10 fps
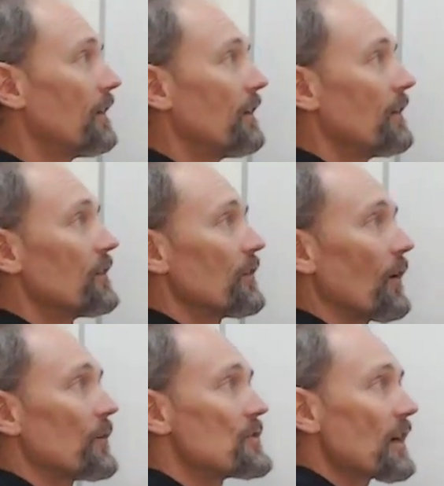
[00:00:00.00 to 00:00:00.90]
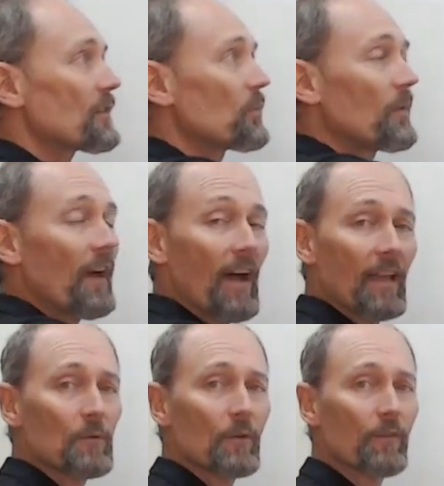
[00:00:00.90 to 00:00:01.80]
So just with
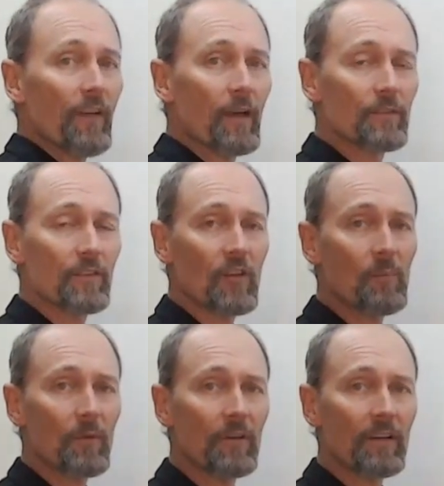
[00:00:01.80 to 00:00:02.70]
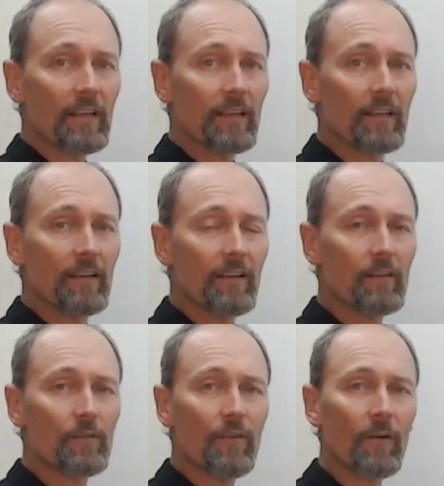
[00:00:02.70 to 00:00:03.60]
100,000 community,
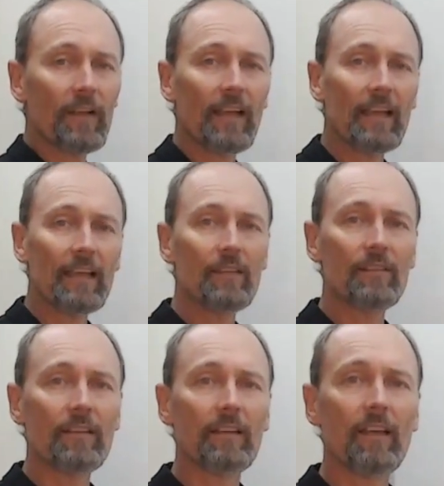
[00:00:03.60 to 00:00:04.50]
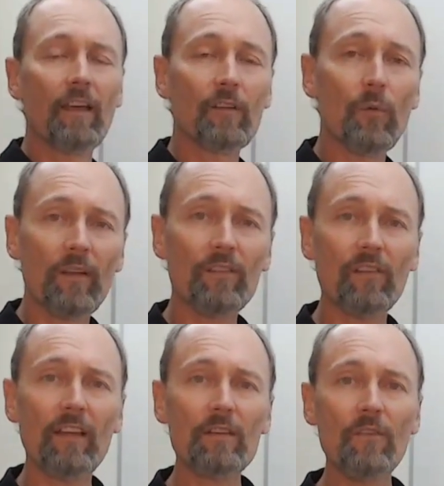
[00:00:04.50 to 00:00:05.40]
it's very easy to
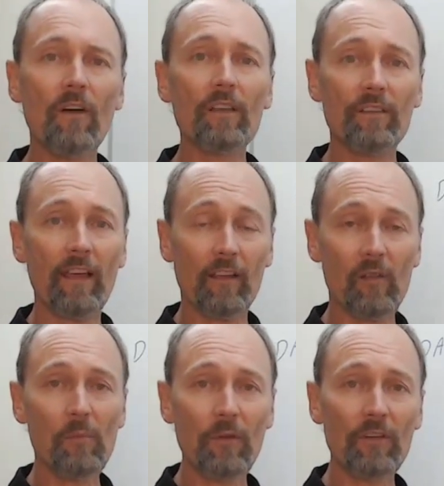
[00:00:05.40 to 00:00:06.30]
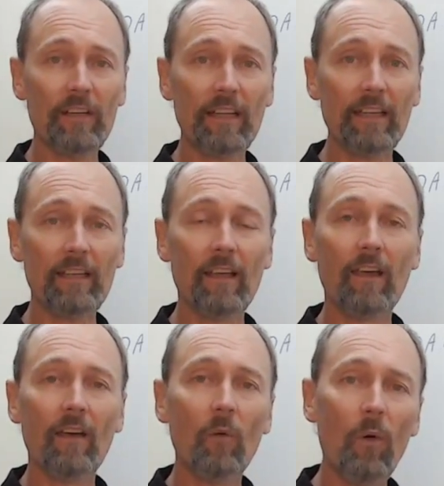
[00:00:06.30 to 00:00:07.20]
incentivize that community
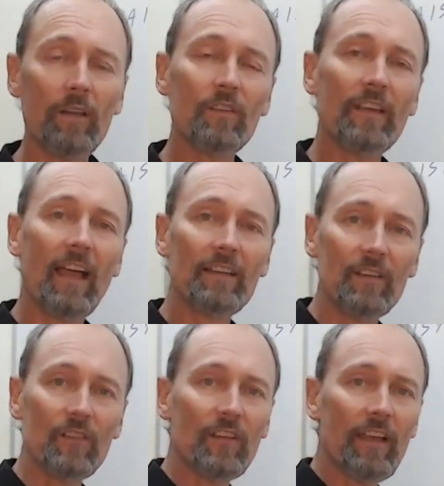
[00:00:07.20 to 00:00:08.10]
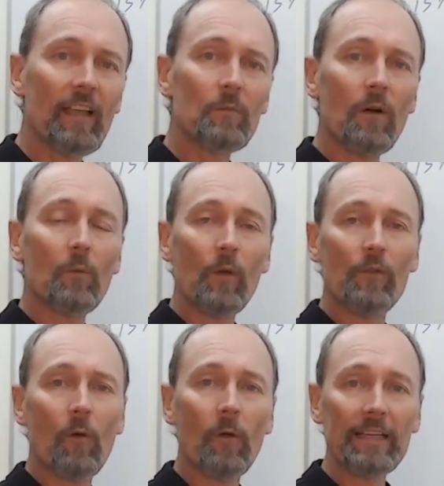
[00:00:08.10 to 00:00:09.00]
once they understand what we've
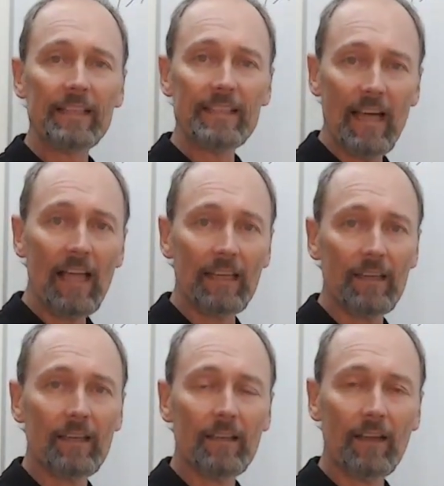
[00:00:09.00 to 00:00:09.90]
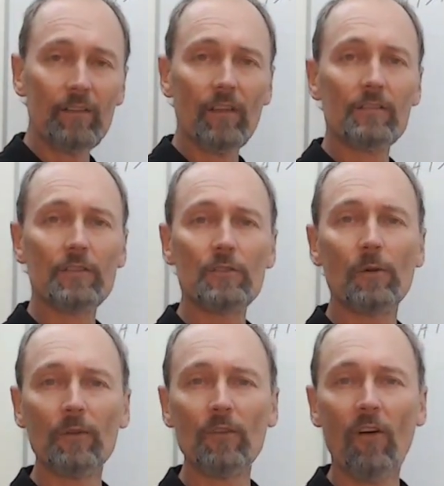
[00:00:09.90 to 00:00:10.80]
already done in such a
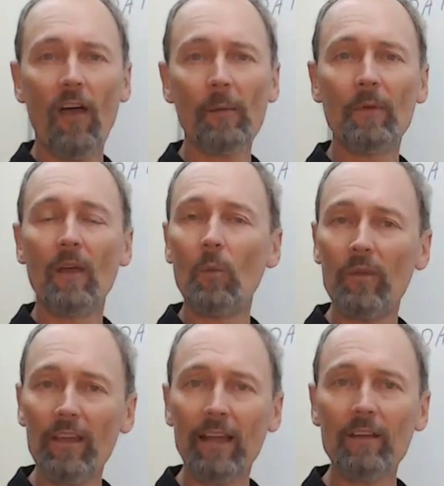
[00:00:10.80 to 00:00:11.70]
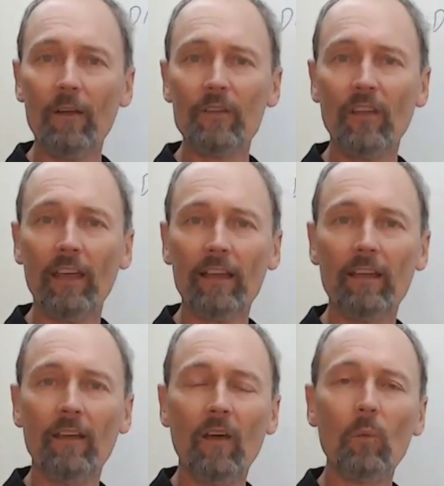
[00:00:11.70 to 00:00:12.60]
short time with Endotech,
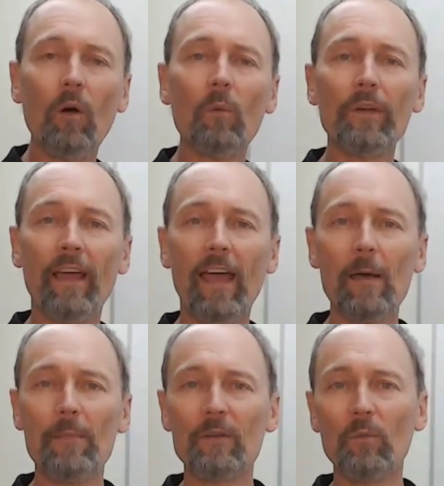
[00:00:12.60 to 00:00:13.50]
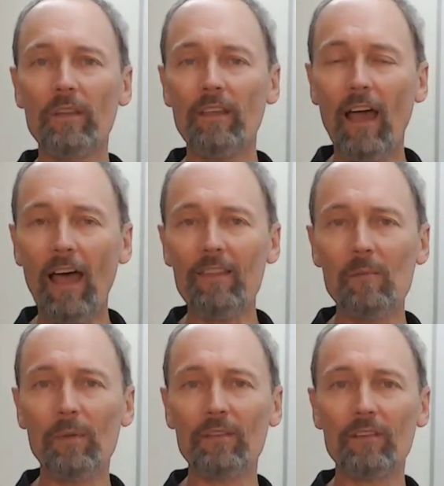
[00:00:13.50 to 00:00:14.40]
what would happen with other
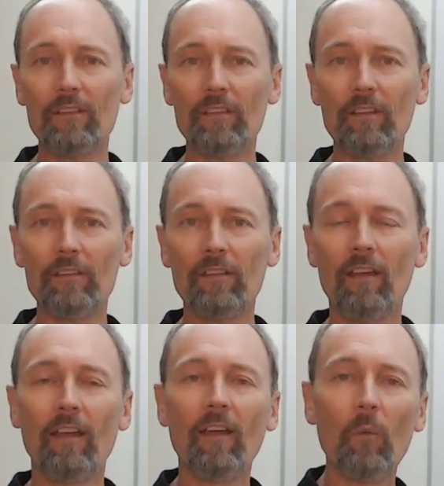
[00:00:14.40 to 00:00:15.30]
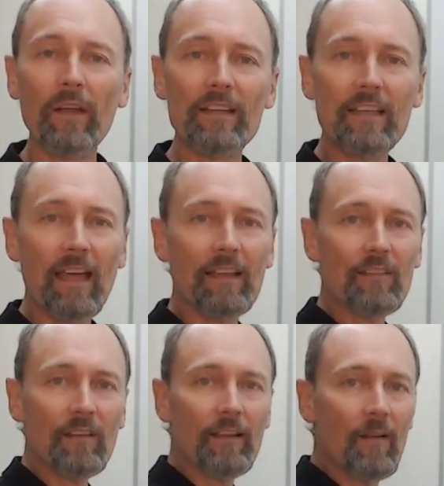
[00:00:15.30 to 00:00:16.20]
businesses when
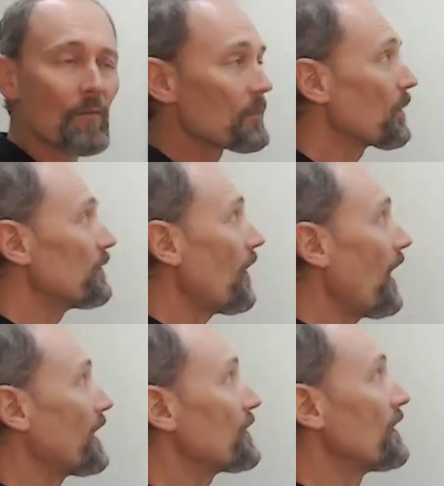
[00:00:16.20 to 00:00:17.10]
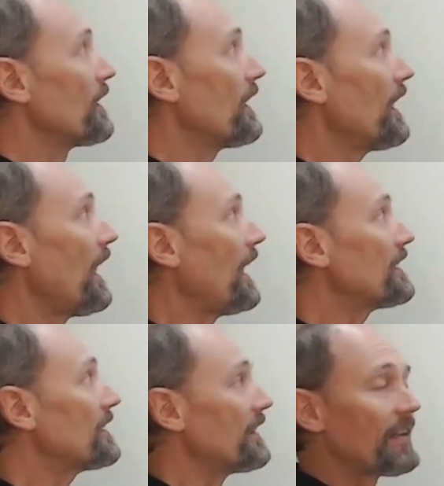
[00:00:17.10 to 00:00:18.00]
Daisy provides a
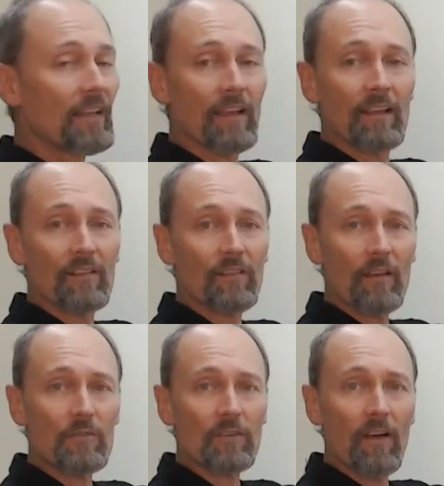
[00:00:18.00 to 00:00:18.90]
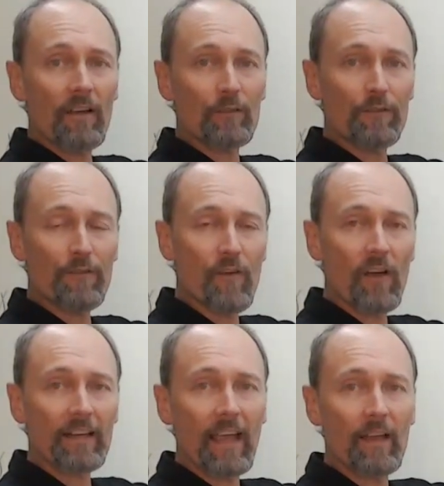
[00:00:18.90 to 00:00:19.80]
decentralized
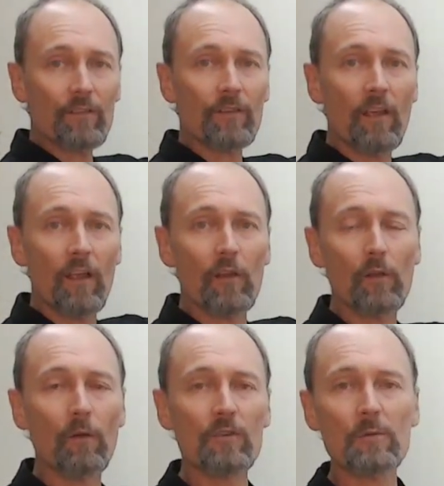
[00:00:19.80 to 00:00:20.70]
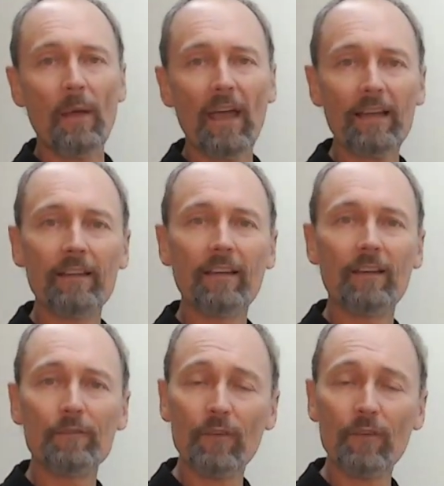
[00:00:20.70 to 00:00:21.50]
finance launchpad for